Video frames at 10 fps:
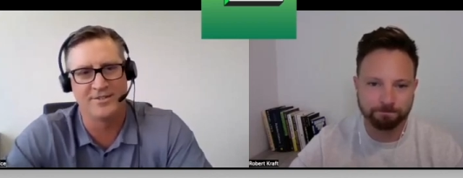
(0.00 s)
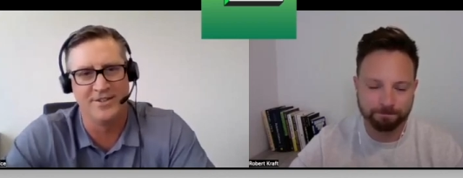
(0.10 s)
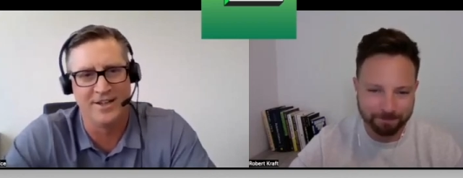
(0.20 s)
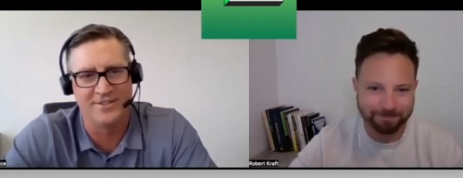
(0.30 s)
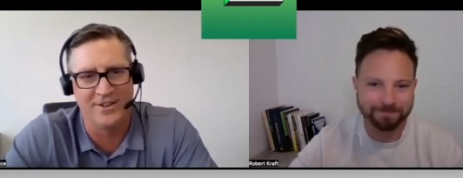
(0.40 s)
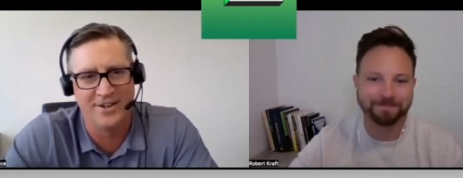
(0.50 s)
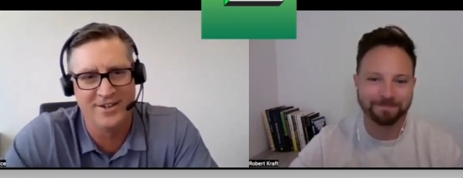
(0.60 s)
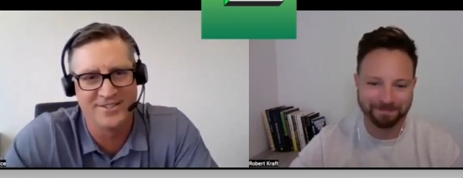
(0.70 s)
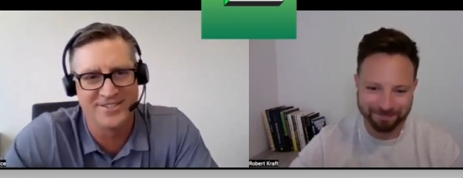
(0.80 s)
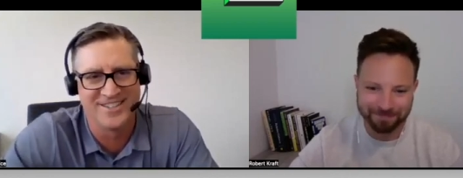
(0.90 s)
Speaker 1: so that's
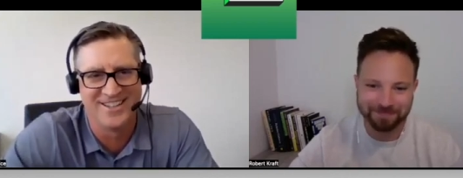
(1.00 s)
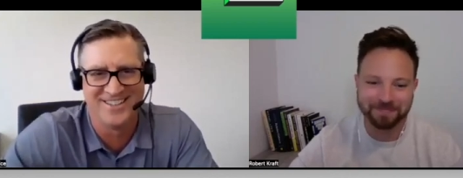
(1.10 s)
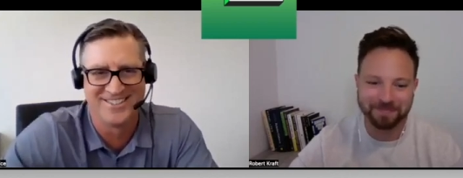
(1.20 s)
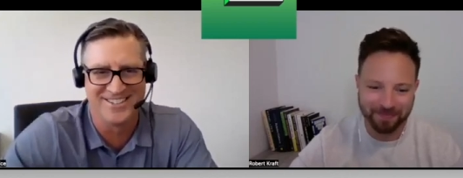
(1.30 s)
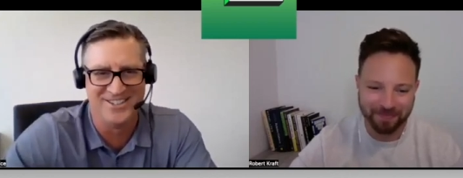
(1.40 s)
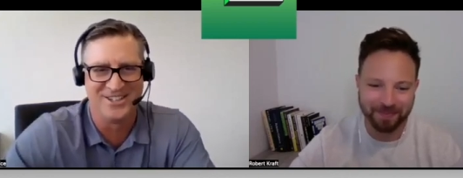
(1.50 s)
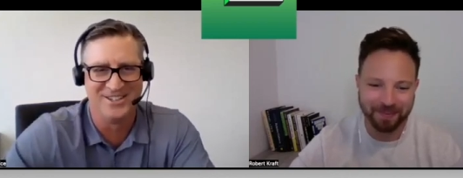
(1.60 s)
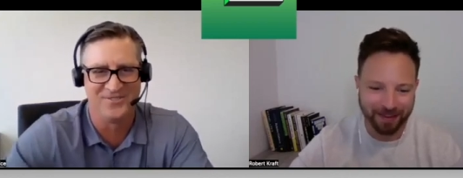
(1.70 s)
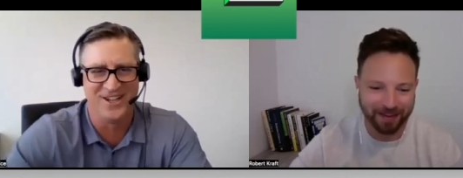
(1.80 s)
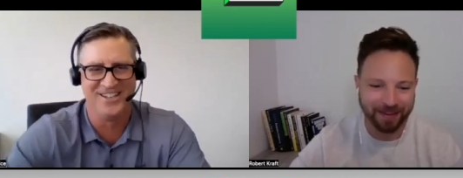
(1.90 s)
ours. So you can
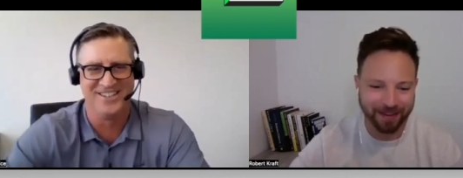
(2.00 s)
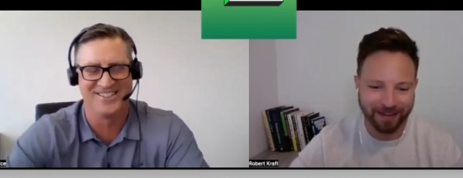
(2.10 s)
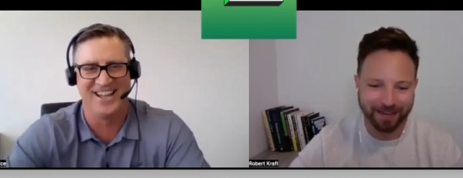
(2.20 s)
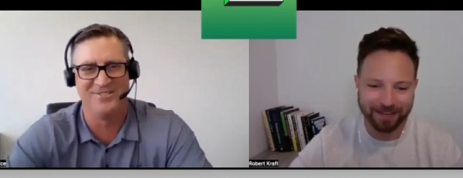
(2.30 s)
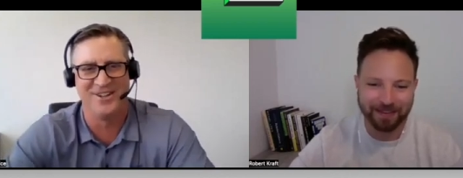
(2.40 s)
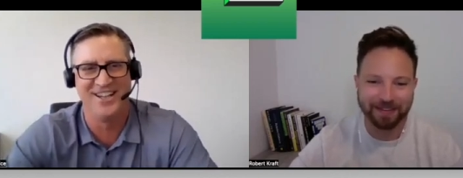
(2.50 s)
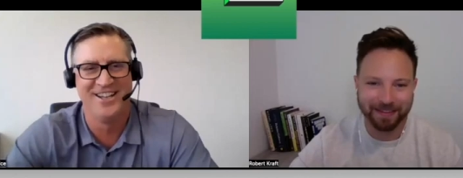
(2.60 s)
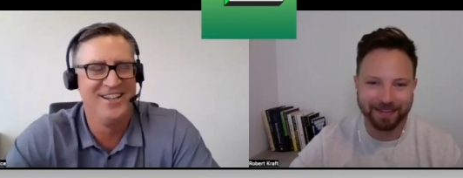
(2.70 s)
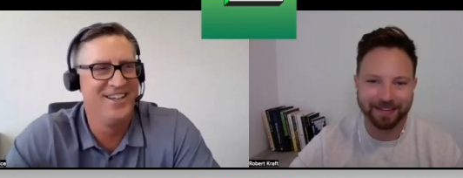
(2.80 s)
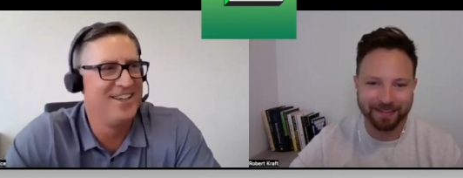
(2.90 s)
find us that way.
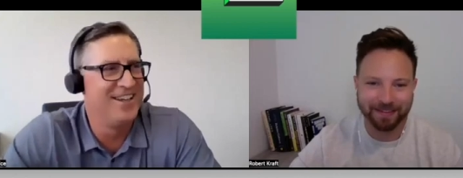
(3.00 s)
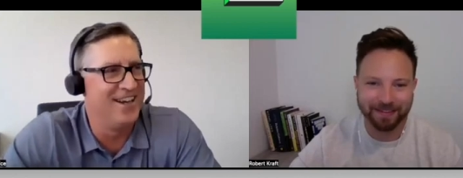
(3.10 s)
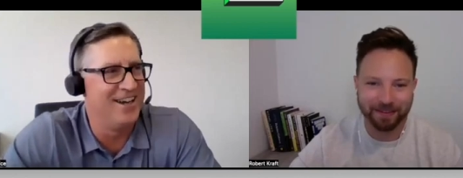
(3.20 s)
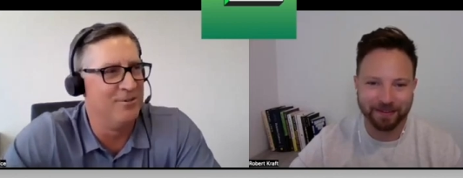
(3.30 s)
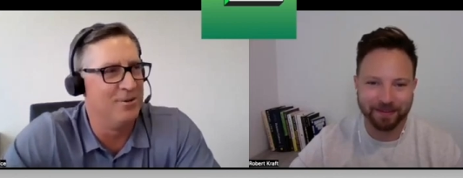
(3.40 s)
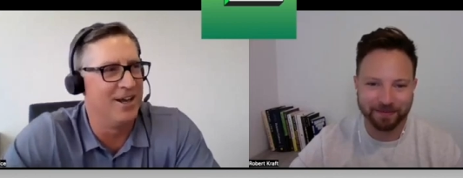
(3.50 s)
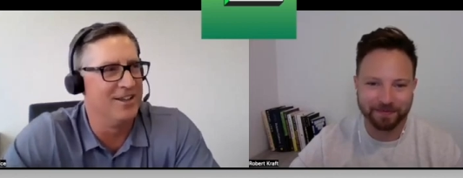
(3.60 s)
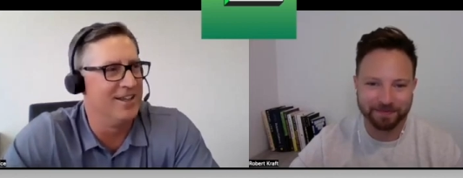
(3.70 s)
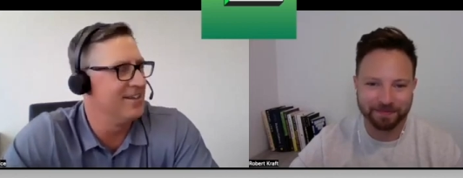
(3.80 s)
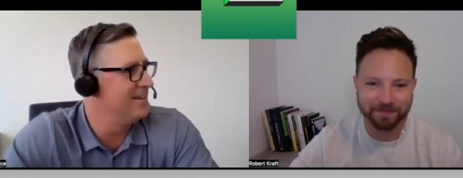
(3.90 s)
Uh, we're on
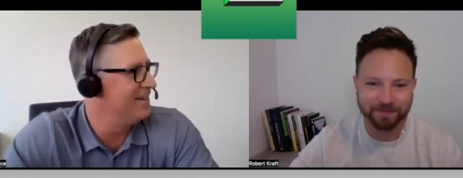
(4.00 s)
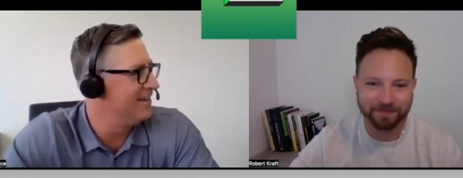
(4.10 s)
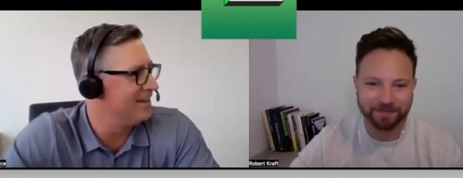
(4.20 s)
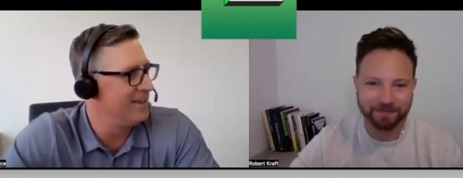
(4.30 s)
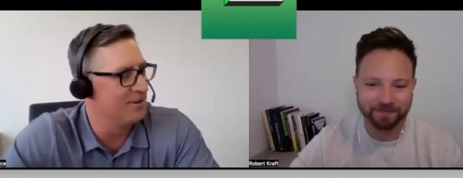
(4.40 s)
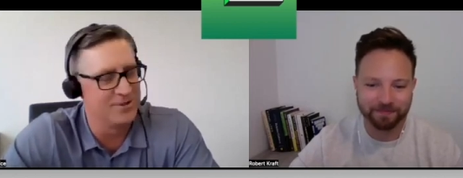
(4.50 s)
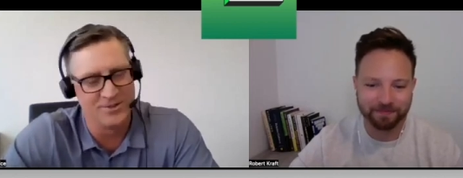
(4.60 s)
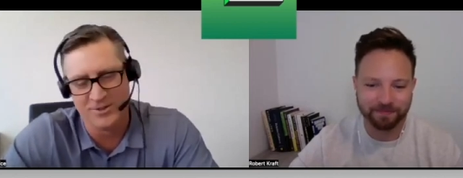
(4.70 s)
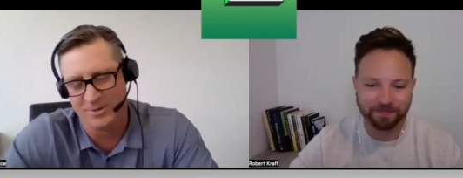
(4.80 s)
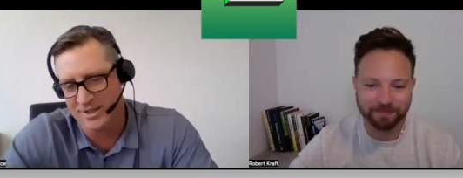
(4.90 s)
LinkedIn. I think we're soon
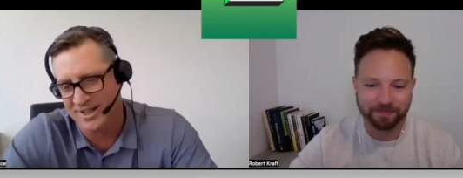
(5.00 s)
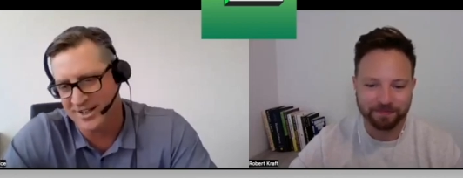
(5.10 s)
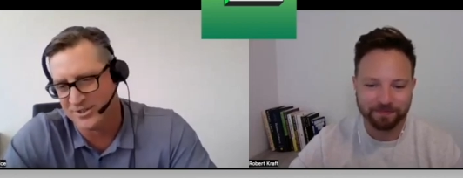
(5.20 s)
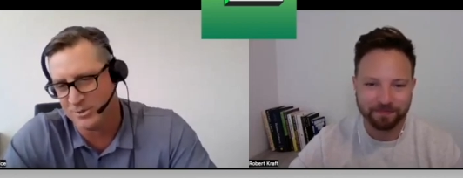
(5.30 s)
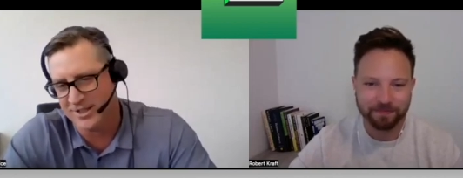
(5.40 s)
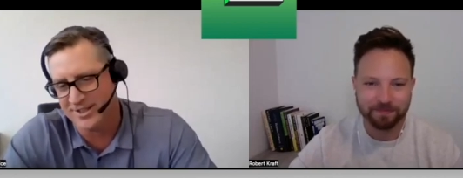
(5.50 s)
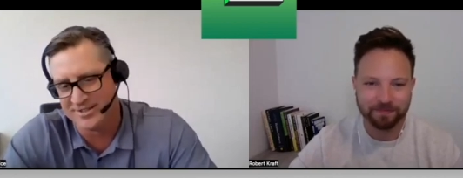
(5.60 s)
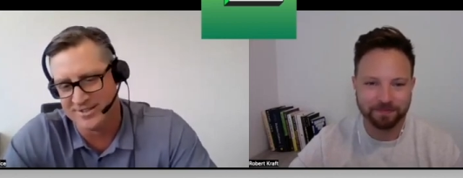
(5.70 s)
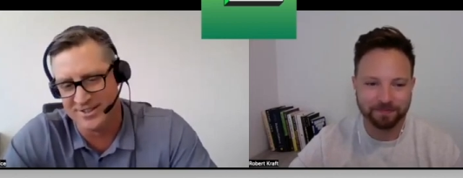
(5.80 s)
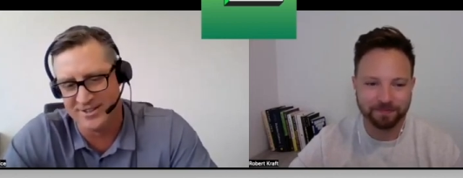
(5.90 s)
to be on Twitter.
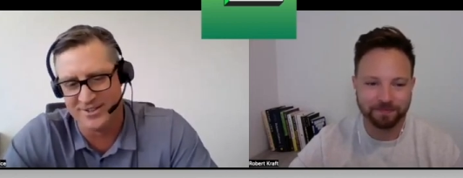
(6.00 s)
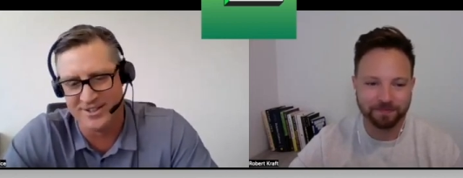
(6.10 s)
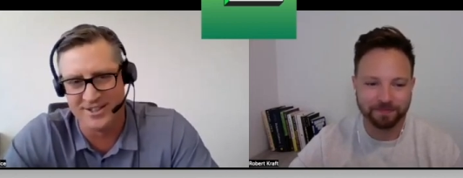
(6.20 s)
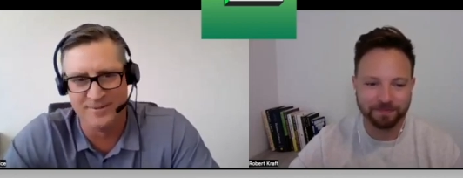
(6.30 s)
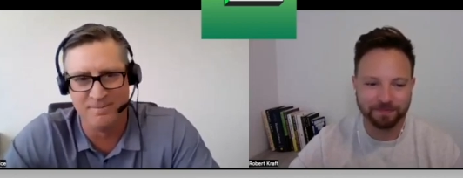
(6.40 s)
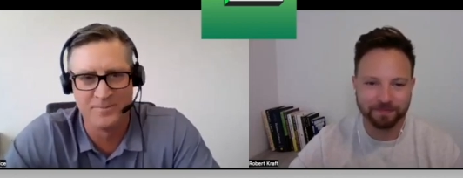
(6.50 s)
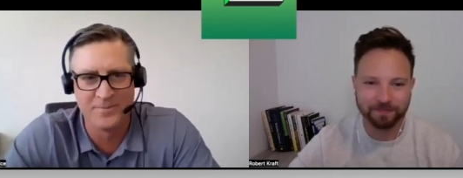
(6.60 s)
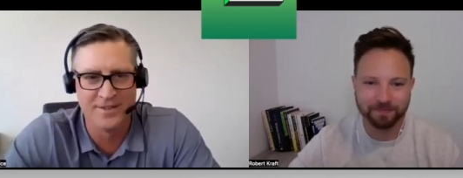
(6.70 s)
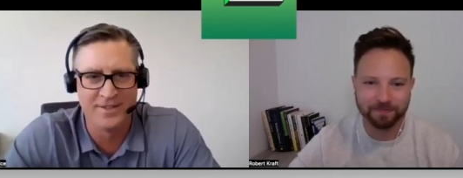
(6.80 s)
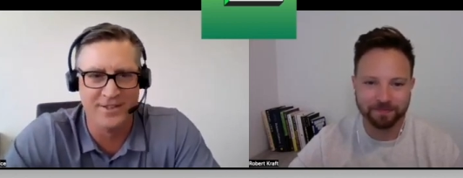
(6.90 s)
So um,
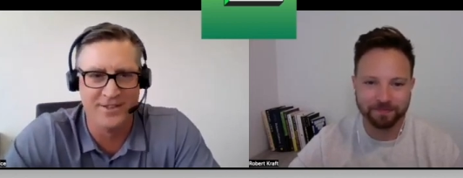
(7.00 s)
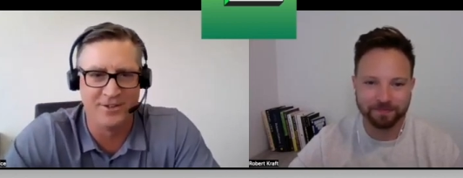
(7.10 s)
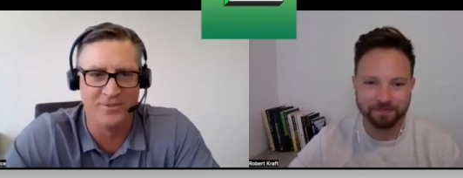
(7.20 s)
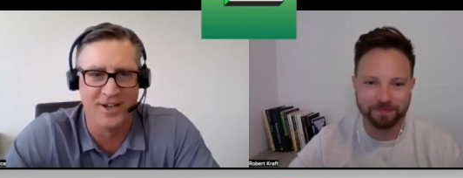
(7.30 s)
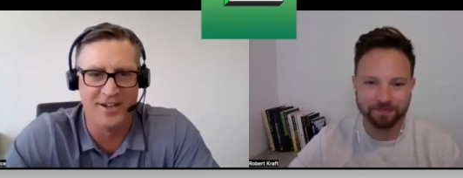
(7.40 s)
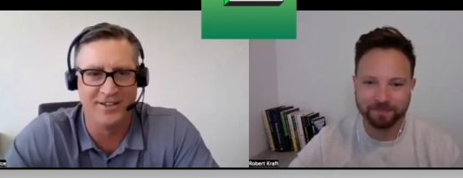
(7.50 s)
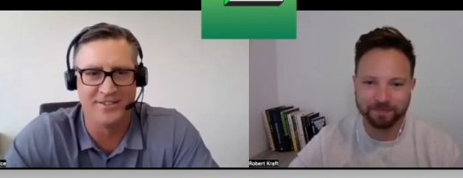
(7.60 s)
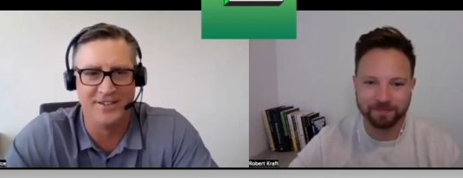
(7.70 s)
you can find us